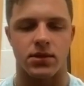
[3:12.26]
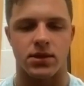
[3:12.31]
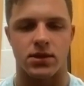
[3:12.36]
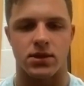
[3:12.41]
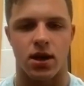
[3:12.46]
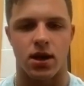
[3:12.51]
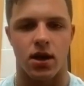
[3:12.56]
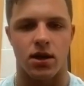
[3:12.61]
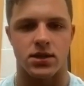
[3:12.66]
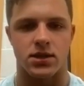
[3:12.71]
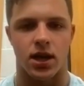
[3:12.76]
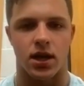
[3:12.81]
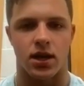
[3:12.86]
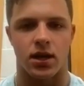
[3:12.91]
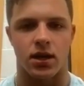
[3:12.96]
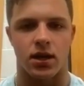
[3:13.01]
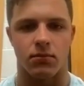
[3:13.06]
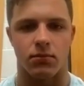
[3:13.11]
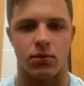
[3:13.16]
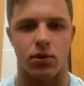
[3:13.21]
is Hauss
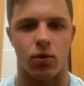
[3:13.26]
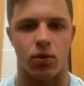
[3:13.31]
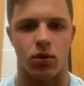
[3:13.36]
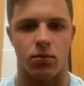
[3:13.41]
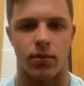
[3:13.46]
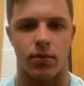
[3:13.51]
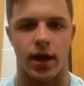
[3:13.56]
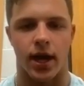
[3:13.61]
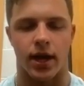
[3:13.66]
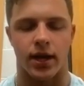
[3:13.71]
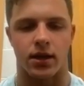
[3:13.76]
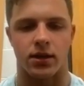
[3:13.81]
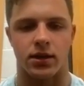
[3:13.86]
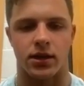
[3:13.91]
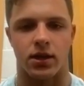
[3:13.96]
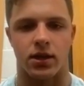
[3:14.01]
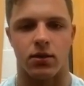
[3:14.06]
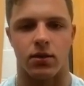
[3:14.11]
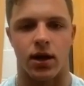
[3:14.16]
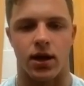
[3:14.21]
Hejny. I'm quarterback at
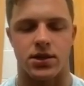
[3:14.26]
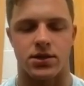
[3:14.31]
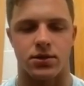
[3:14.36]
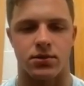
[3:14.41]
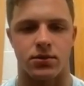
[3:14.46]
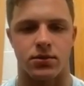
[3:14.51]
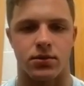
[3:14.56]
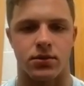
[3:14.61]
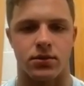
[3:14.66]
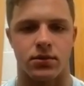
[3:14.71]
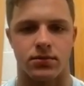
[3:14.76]
Aledo High School.